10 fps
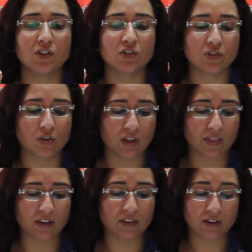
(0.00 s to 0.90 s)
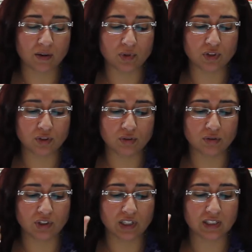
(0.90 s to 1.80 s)
So, and then number
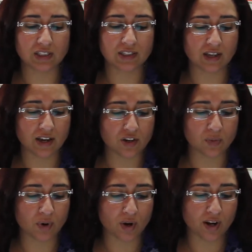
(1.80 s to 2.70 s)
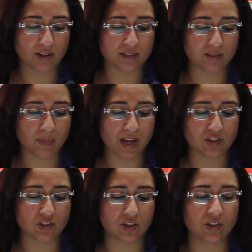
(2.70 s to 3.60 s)
two, you need to design your product to
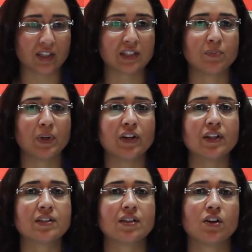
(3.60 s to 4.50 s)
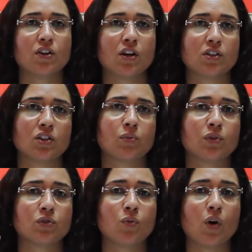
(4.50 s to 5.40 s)
match the experience that your
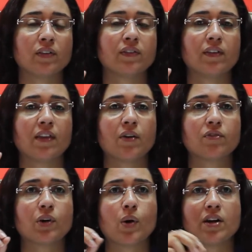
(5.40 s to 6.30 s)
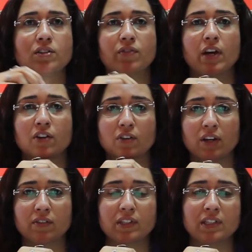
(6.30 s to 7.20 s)
customers want, and that requires very
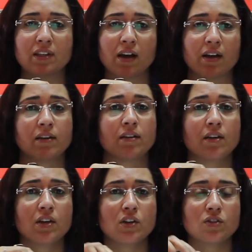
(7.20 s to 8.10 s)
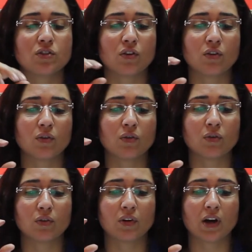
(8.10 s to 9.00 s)
creative design.
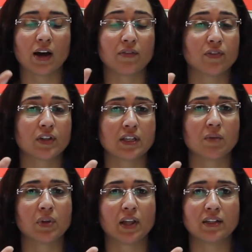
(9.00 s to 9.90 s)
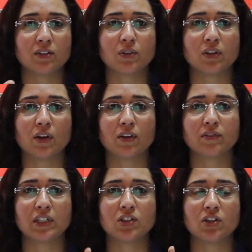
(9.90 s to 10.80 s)
So for example, I do a lot of
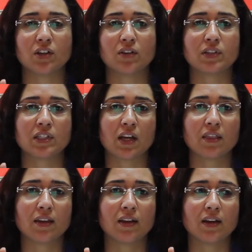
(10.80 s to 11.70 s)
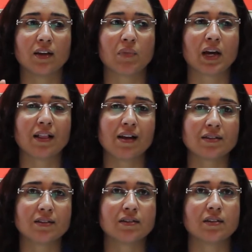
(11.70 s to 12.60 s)
teaching of design thinking in my
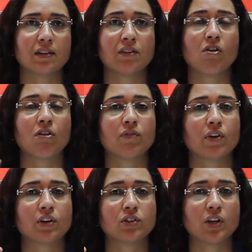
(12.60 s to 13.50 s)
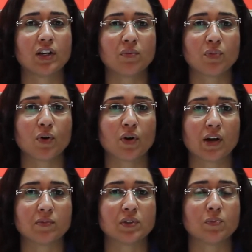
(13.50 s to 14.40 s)
classes and in all of our training
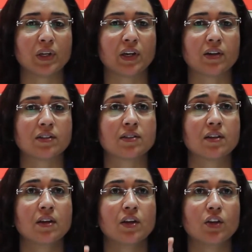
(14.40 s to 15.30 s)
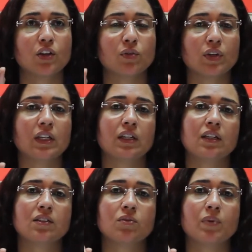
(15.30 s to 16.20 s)
programs because you really
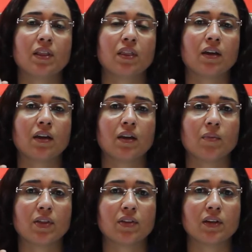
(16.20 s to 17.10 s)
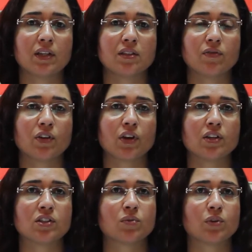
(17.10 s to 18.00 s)
need to be thinking about the needs of your
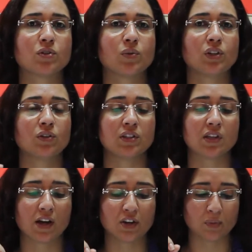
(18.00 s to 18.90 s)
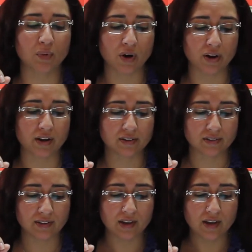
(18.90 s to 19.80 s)
customers when you design your
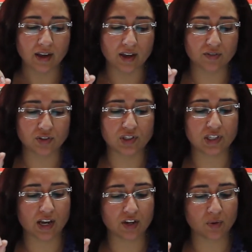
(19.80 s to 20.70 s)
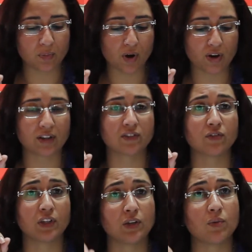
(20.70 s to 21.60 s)
product. And if you design your product
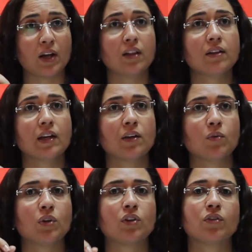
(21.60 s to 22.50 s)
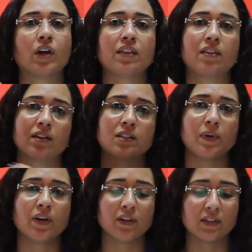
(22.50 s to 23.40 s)
really well, it will create the
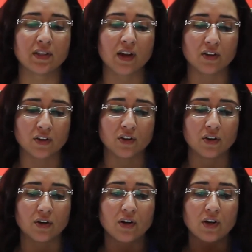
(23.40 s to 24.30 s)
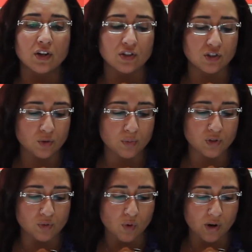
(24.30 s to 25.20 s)
experience that your
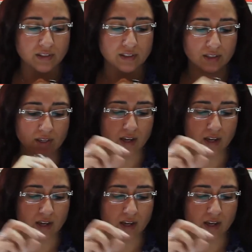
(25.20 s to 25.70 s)
consumers want.